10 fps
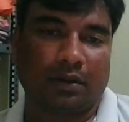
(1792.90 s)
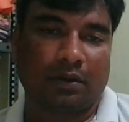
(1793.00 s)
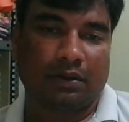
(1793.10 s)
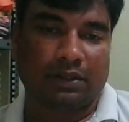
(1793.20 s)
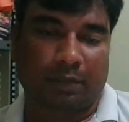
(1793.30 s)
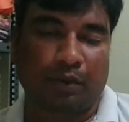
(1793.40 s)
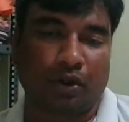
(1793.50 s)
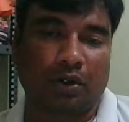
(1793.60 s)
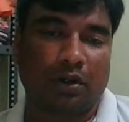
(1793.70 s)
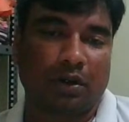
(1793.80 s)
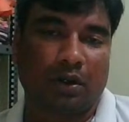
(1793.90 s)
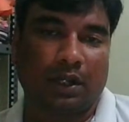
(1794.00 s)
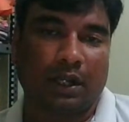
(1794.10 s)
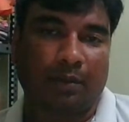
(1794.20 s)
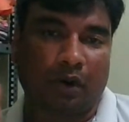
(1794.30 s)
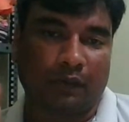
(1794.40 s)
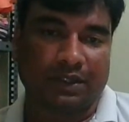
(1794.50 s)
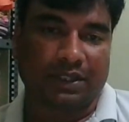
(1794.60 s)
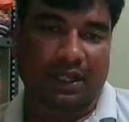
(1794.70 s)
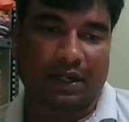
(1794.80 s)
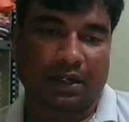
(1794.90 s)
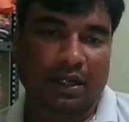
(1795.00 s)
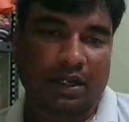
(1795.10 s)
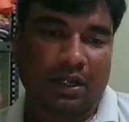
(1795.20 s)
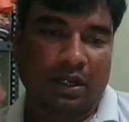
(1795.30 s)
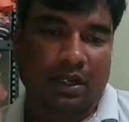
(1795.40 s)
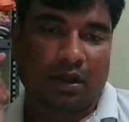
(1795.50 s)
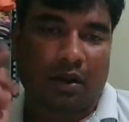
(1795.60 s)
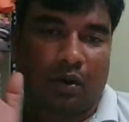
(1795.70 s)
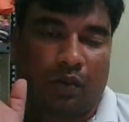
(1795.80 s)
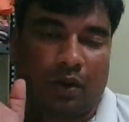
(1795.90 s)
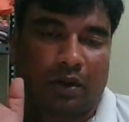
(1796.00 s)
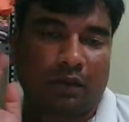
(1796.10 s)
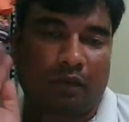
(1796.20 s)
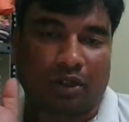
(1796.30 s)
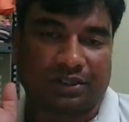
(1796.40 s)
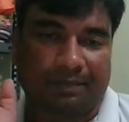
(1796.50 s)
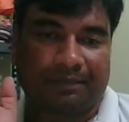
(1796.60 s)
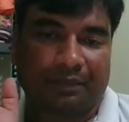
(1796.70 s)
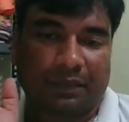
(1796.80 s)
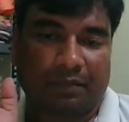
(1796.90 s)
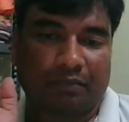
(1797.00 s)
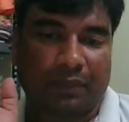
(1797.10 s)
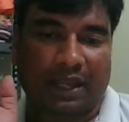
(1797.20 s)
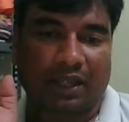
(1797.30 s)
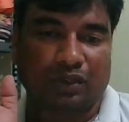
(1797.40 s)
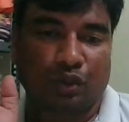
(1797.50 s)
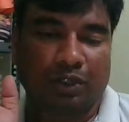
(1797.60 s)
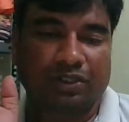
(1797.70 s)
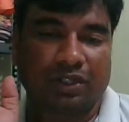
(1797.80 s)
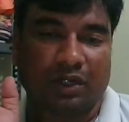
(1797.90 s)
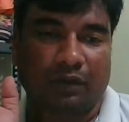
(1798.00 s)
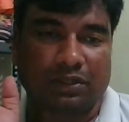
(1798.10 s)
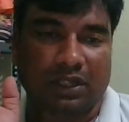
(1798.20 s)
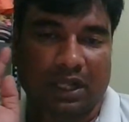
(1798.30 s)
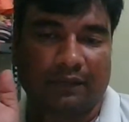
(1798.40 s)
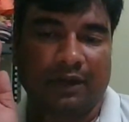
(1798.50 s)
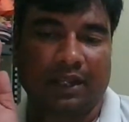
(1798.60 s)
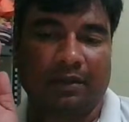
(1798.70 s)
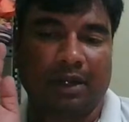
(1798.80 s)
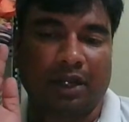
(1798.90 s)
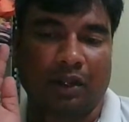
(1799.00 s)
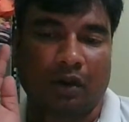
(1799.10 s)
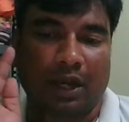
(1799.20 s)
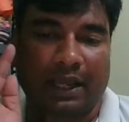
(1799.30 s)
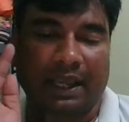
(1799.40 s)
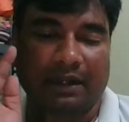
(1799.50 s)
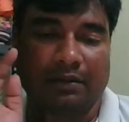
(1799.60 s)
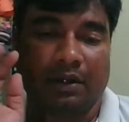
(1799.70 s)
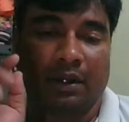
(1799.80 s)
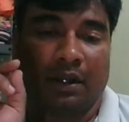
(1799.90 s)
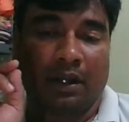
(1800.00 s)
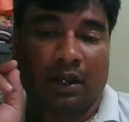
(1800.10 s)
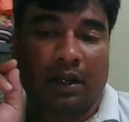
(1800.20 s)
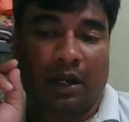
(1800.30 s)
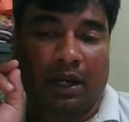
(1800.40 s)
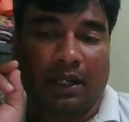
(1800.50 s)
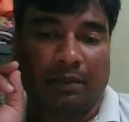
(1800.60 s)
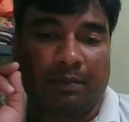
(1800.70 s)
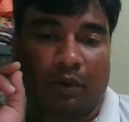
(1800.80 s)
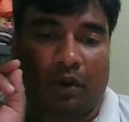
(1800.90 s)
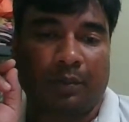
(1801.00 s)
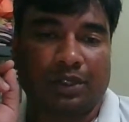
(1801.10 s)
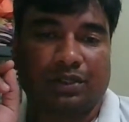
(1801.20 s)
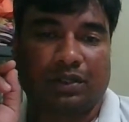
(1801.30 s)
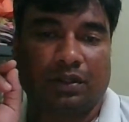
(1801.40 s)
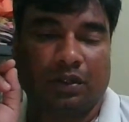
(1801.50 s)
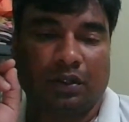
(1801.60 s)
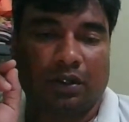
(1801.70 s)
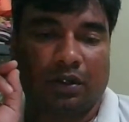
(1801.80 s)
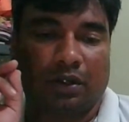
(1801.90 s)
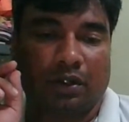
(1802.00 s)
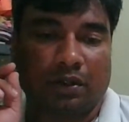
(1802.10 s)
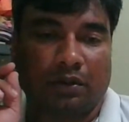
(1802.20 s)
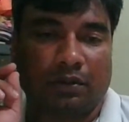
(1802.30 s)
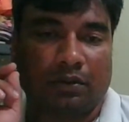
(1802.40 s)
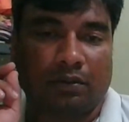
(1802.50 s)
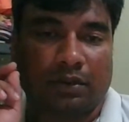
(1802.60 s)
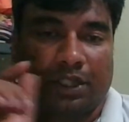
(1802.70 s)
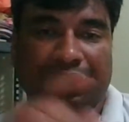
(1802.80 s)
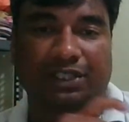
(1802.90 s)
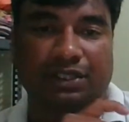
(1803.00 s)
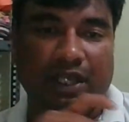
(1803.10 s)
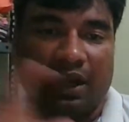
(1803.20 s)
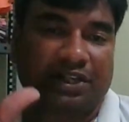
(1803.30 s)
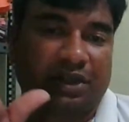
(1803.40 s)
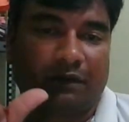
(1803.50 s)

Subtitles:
support, I'm always there over WhatsApp. Thank you so much. It was lovely meeting you all again. I promise this connection